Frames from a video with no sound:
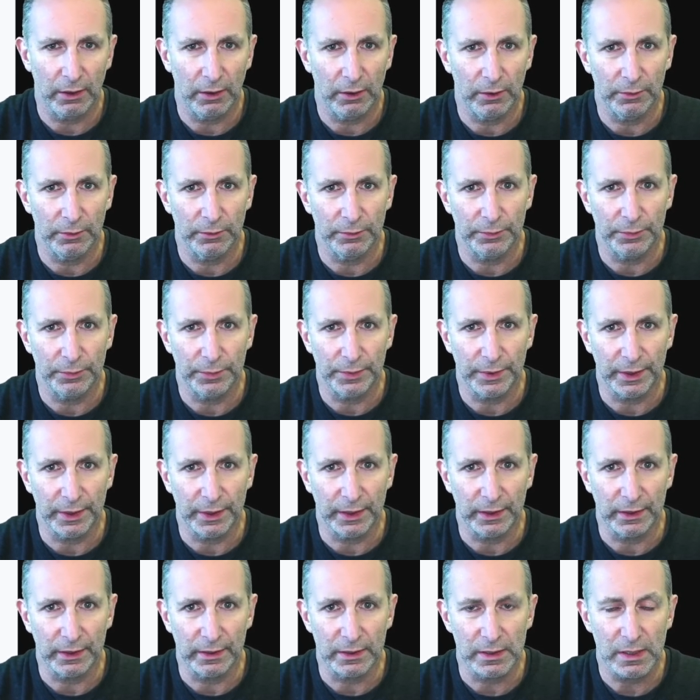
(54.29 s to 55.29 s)
of
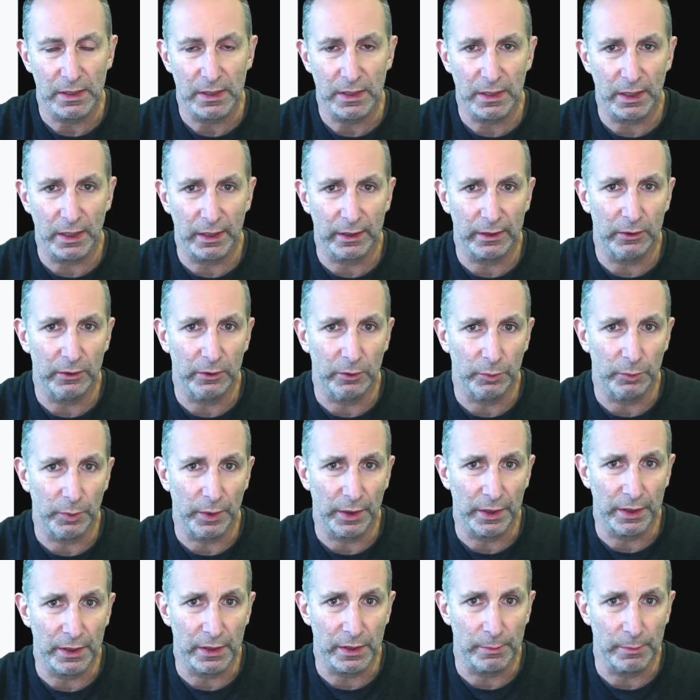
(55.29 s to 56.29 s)
the cycle
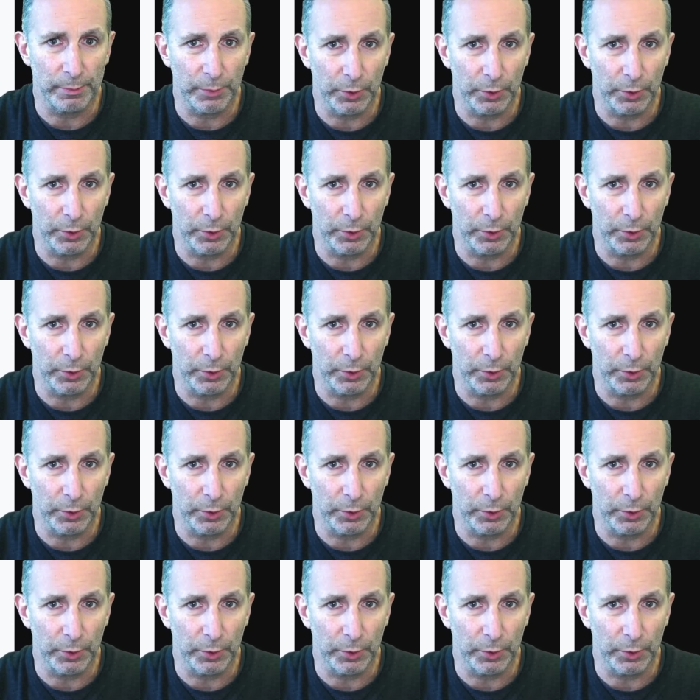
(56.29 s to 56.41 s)
where there's a